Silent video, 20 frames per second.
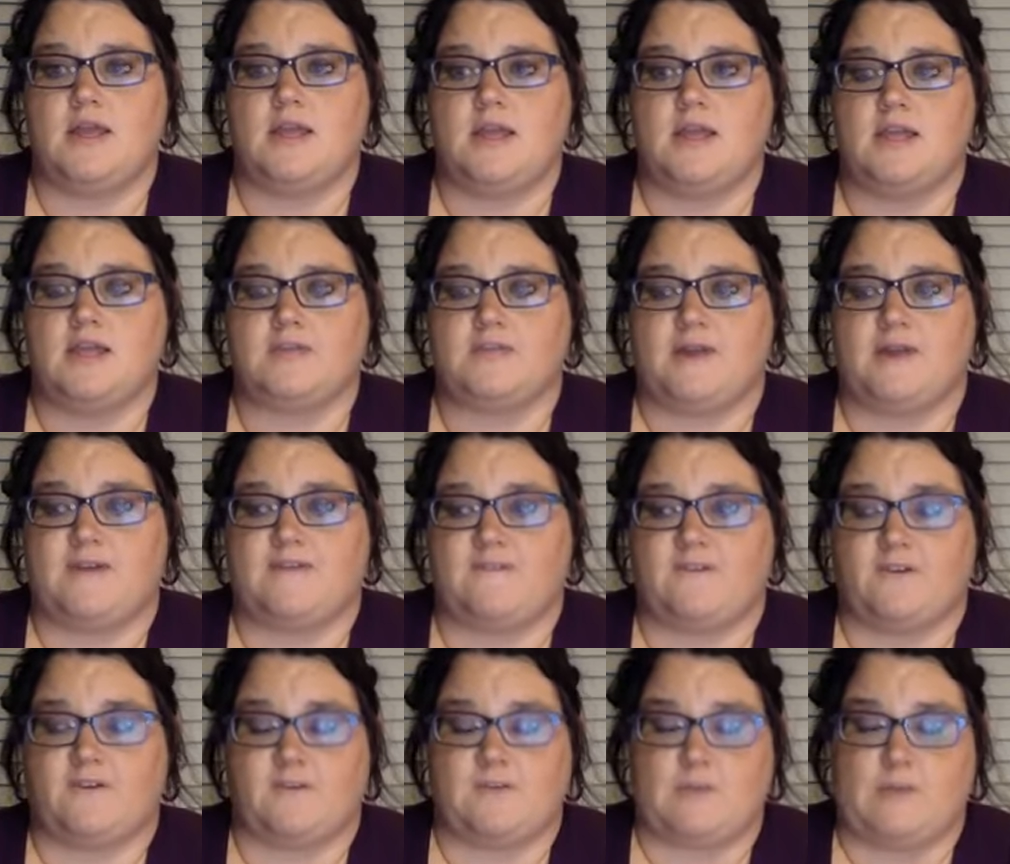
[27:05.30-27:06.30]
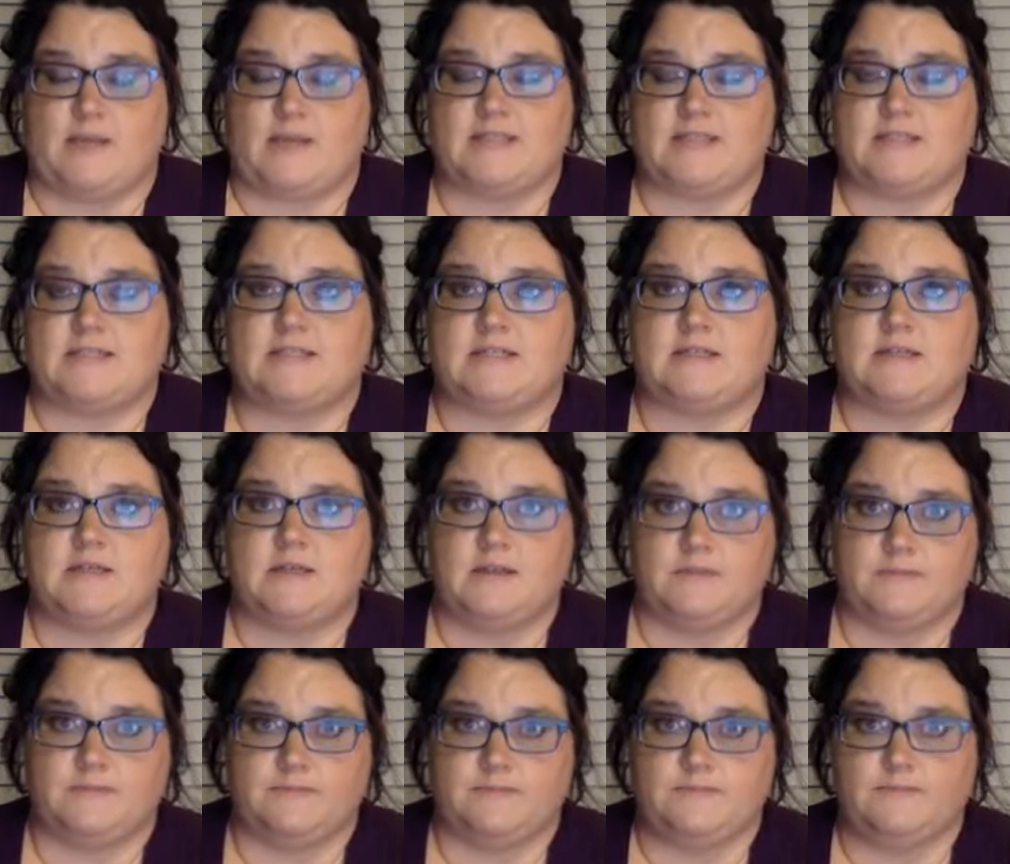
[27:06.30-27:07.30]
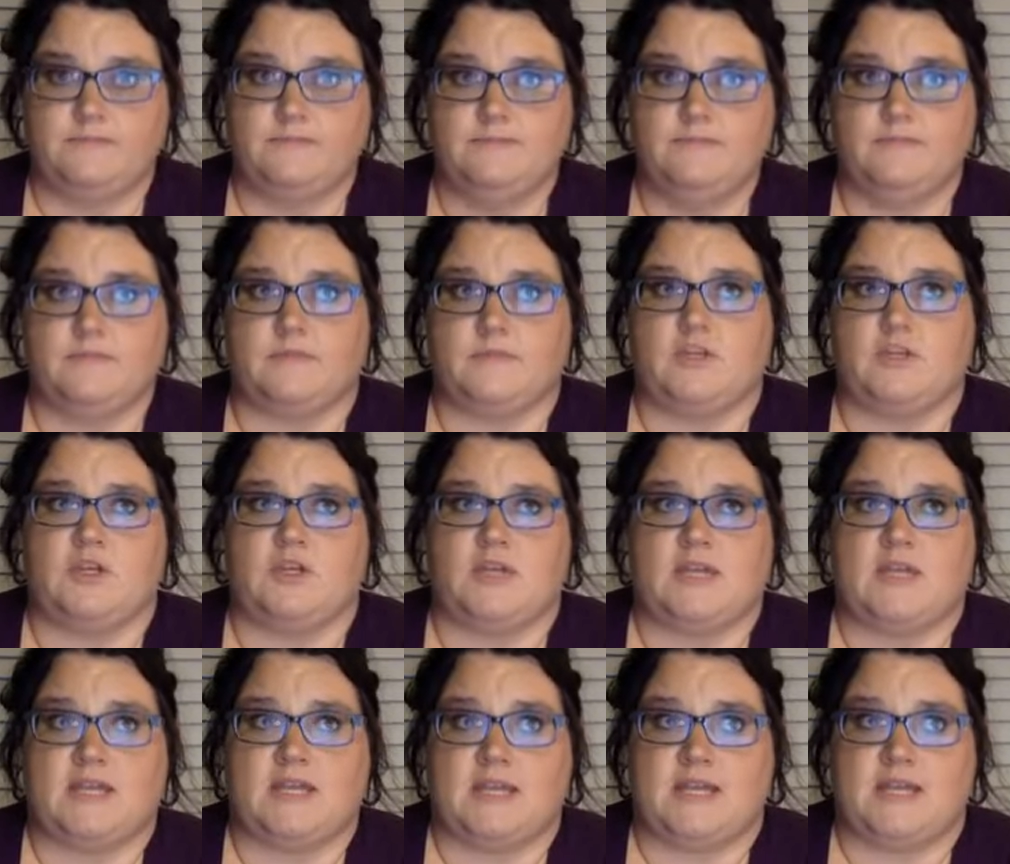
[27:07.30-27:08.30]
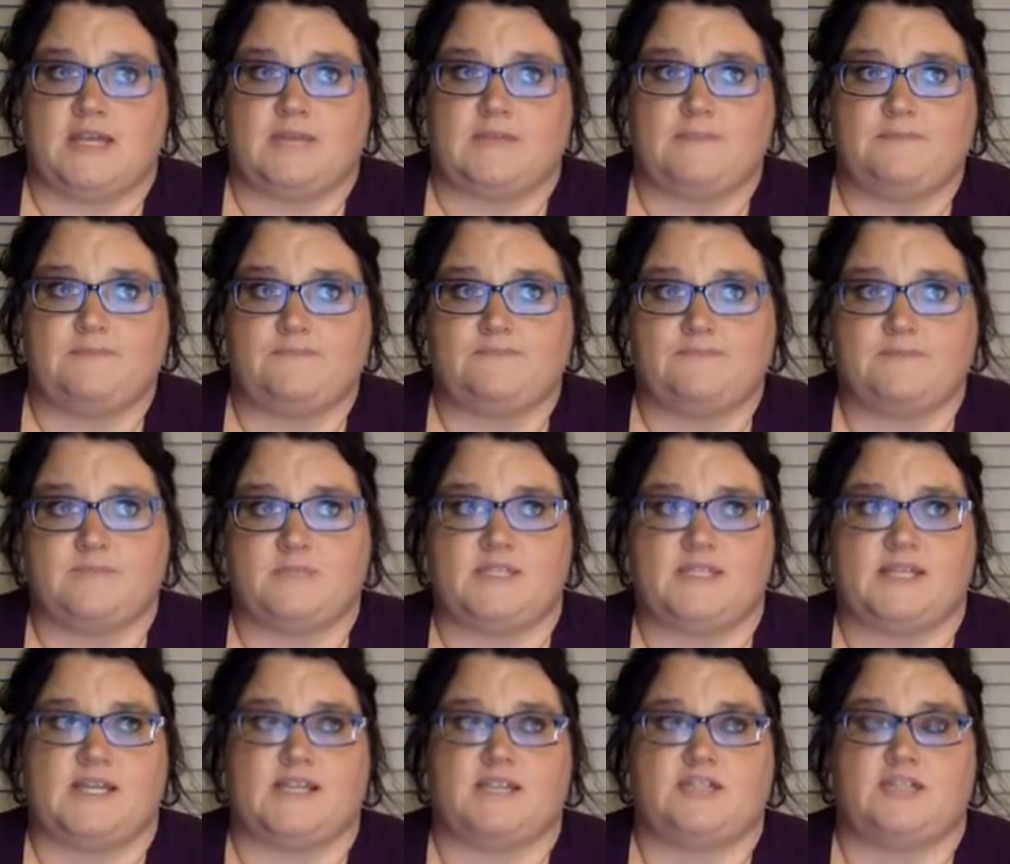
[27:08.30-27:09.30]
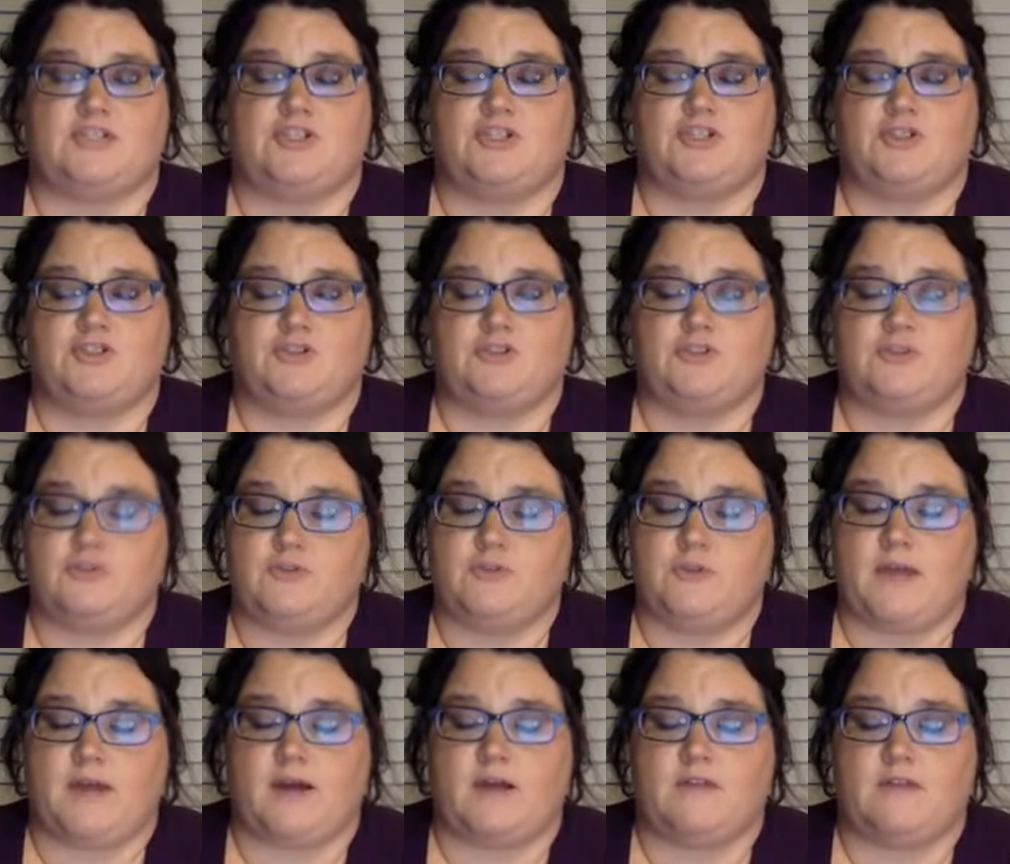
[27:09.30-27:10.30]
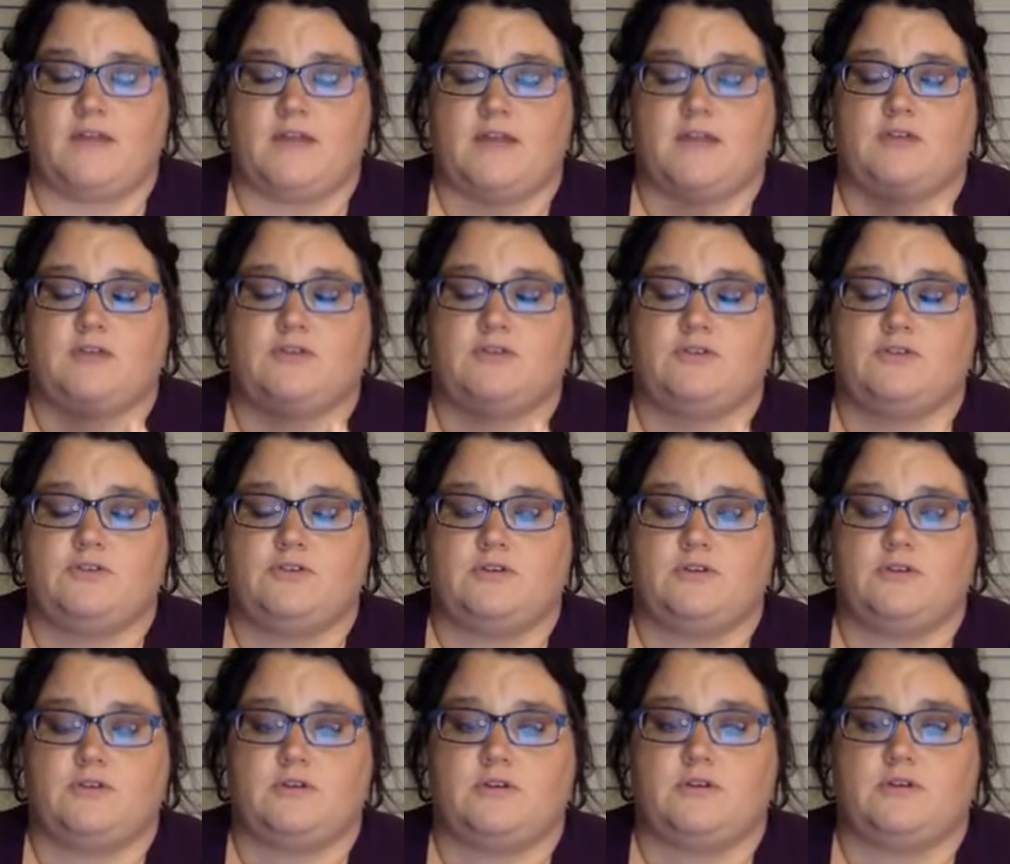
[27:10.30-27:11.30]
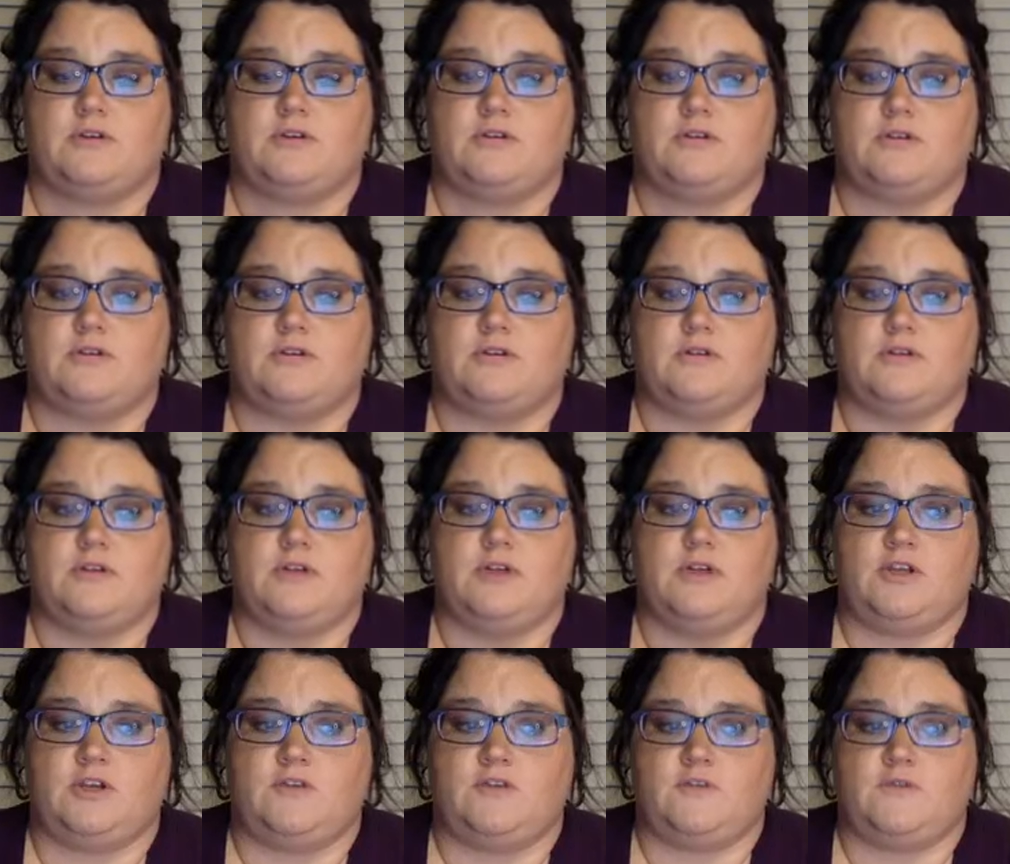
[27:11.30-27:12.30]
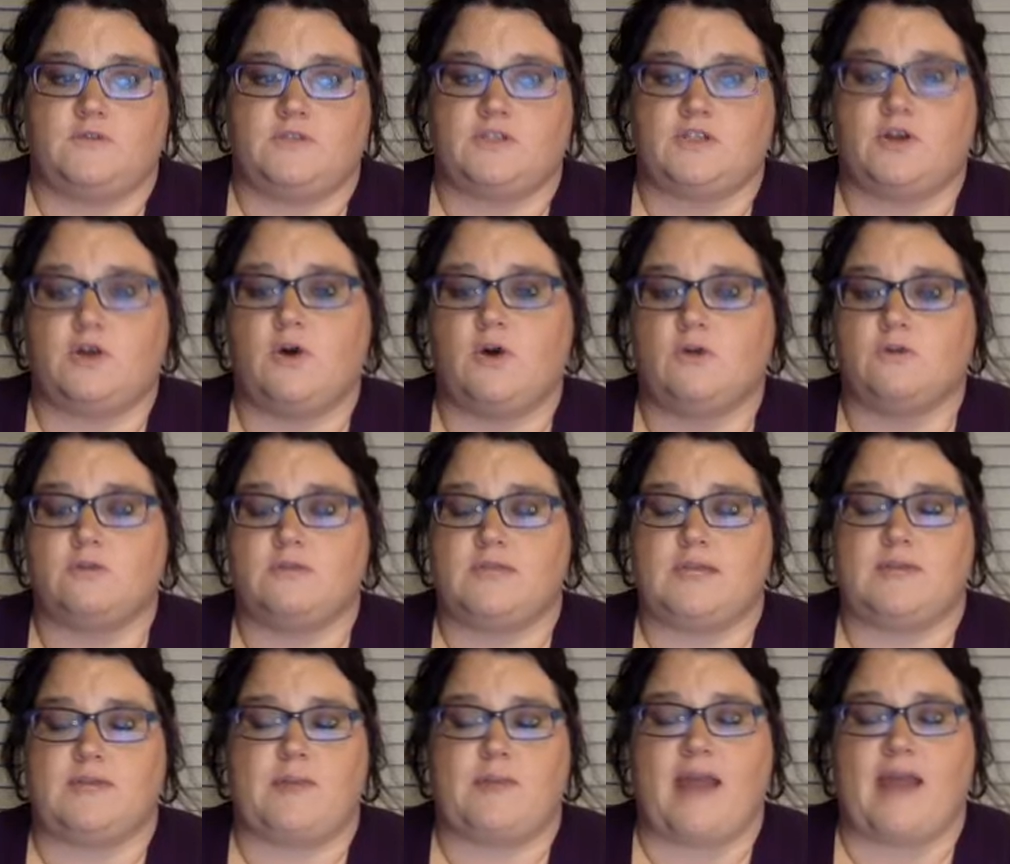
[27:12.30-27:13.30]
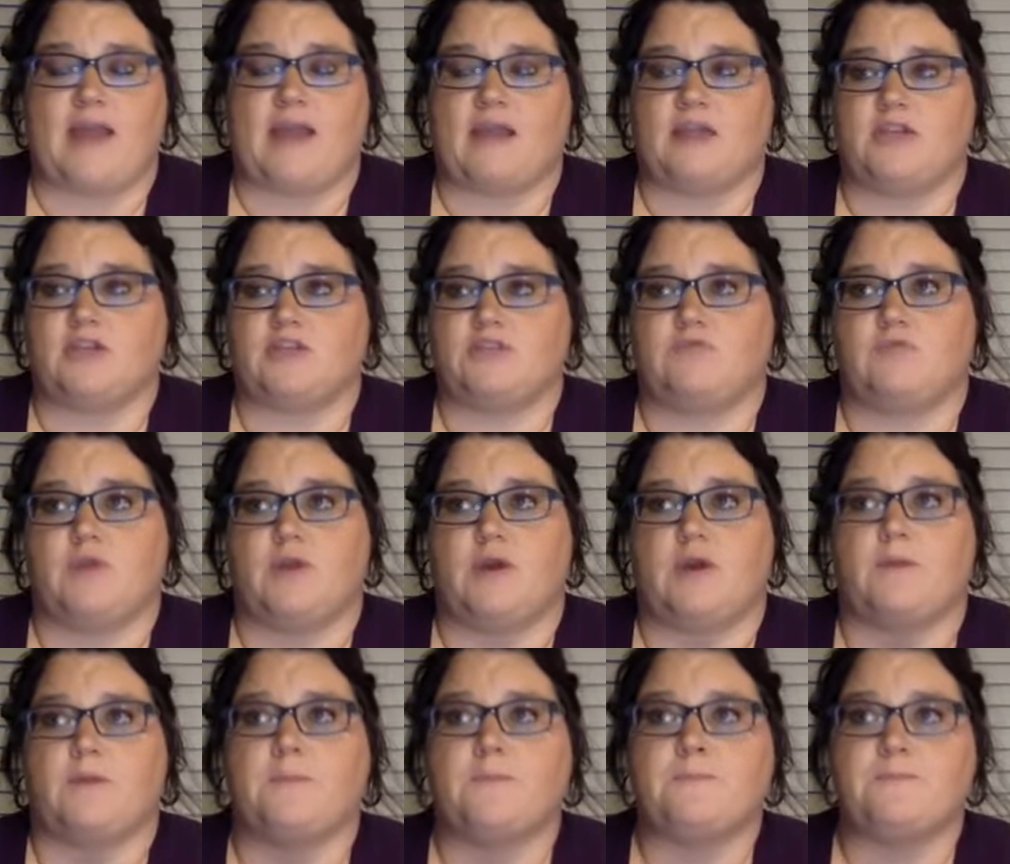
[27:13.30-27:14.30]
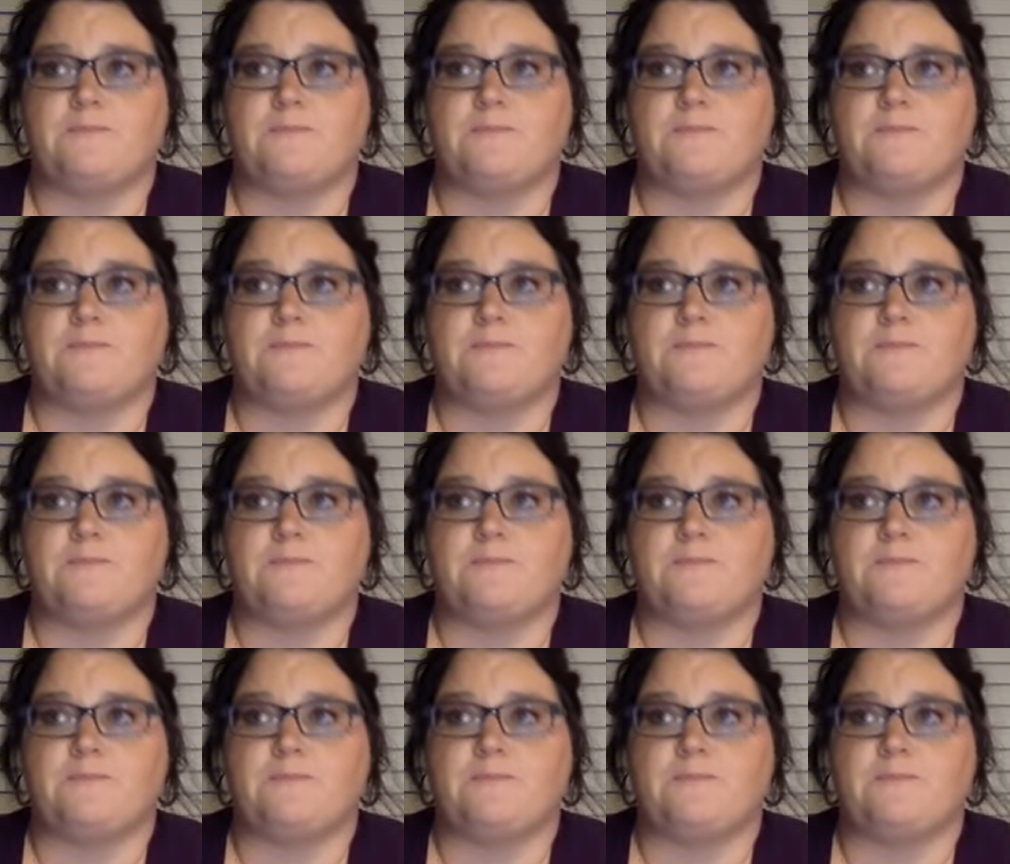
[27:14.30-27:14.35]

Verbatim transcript: is by far the best. You can get tickets to the luau that include, you know, this whole day package where